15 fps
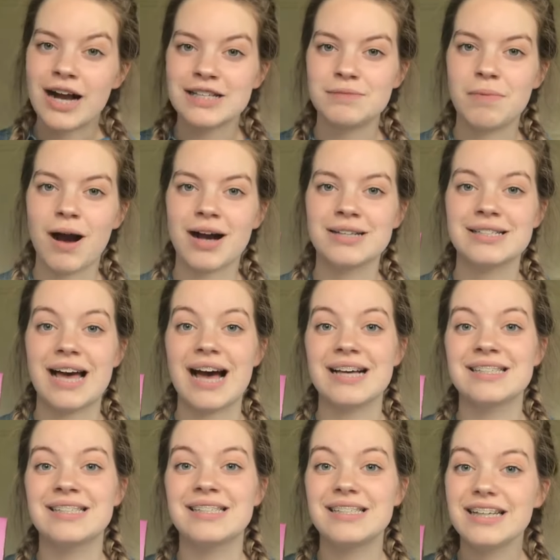Eyes box
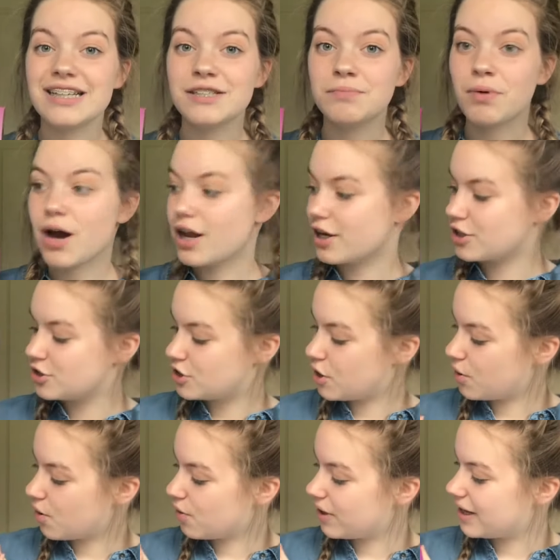has six products
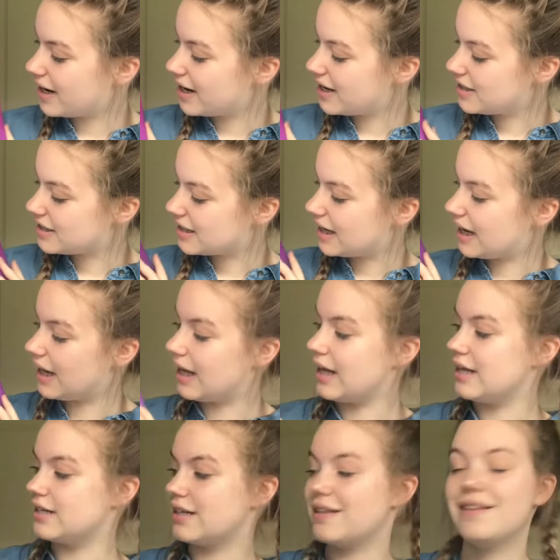total in it,
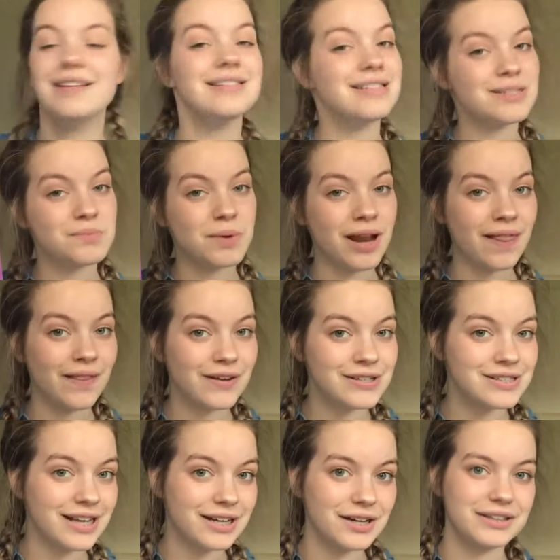and this is what it
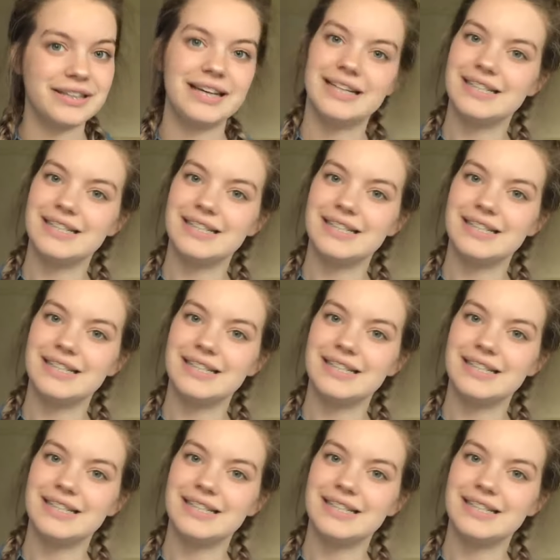looks like on the